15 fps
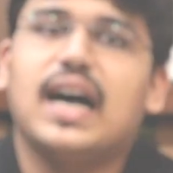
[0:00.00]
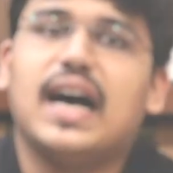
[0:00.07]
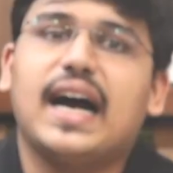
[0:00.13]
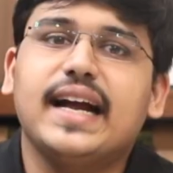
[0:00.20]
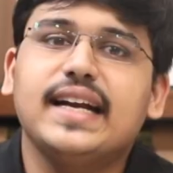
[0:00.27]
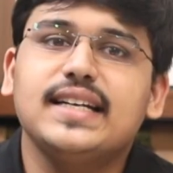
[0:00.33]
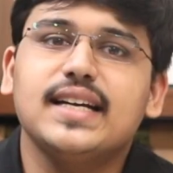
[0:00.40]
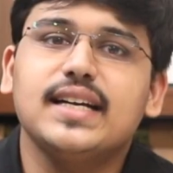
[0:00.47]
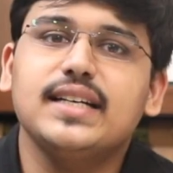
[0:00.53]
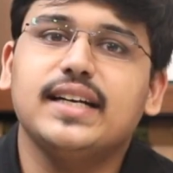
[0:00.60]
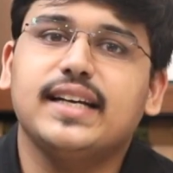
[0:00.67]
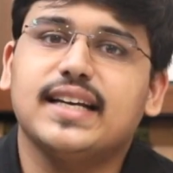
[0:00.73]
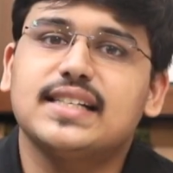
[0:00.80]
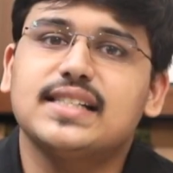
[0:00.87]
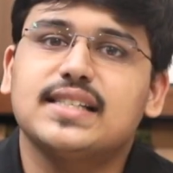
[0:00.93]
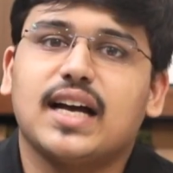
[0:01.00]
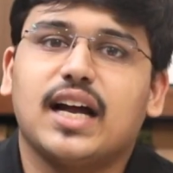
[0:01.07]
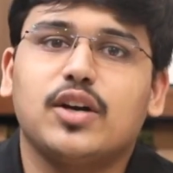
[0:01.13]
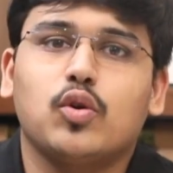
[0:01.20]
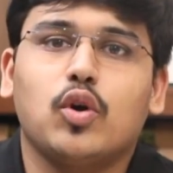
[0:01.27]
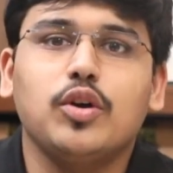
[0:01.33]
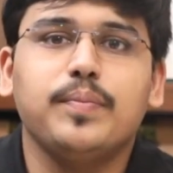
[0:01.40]
ITR details are
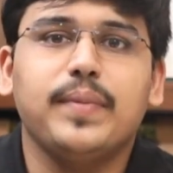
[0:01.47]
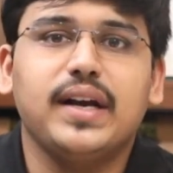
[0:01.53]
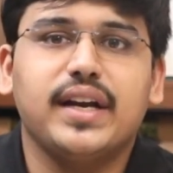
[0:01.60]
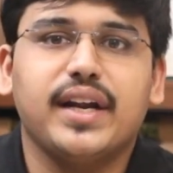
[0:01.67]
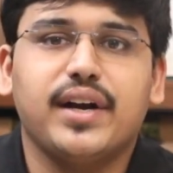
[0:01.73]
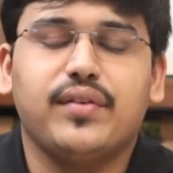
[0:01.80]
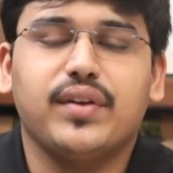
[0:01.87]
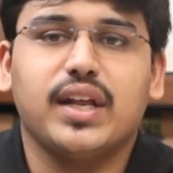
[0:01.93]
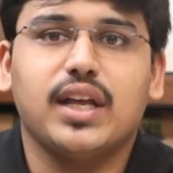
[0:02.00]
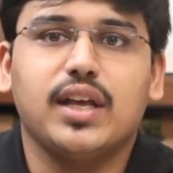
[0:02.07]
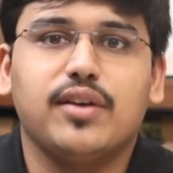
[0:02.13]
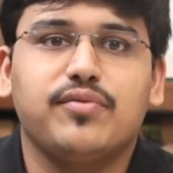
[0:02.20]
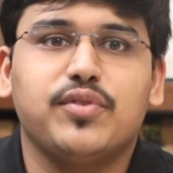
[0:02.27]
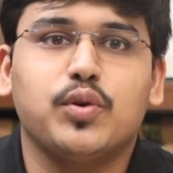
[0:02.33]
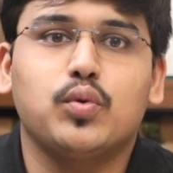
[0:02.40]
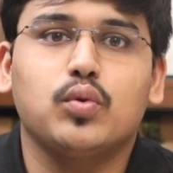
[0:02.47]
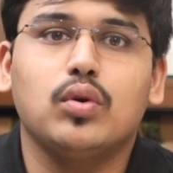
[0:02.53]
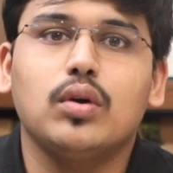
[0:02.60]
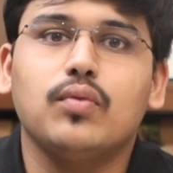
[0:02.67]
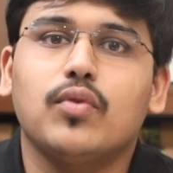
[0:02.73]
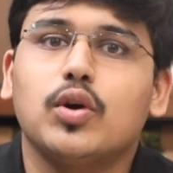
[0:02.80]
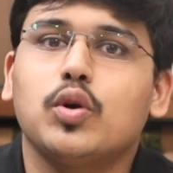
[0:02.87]
not mandatory if you do
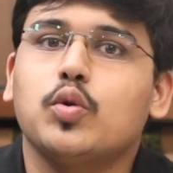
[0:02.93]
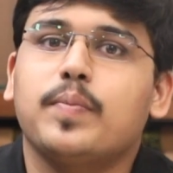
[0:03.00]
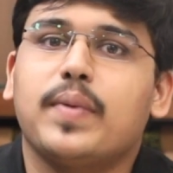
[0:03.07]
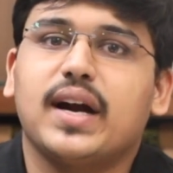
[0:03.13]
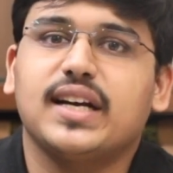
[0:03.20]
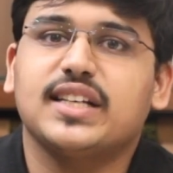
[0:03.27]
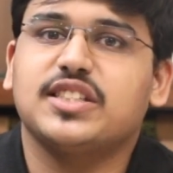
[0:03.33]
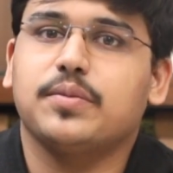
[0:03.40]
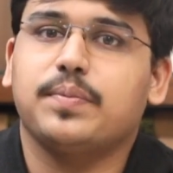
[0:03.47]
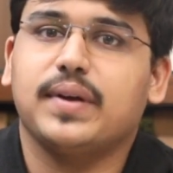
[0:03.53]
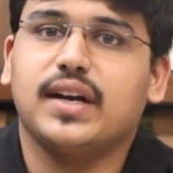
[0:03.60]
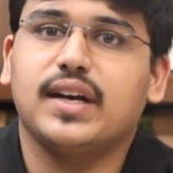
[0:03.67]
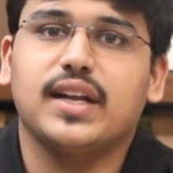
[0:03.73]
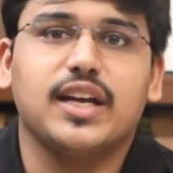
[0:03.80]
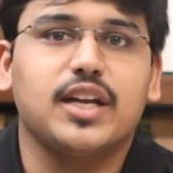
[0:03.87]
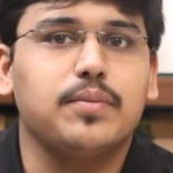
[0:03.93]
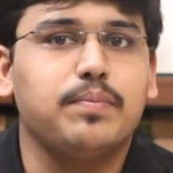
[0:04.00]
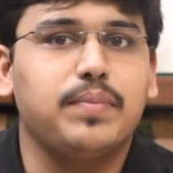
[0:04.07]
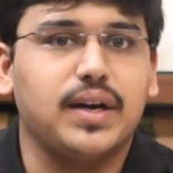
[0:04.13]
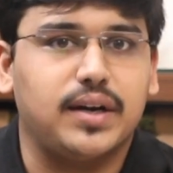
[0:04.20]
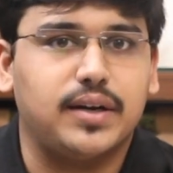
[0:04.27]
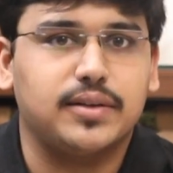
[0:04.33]
not want to participate in
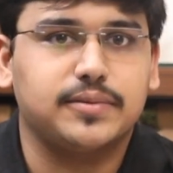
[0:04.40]
bid.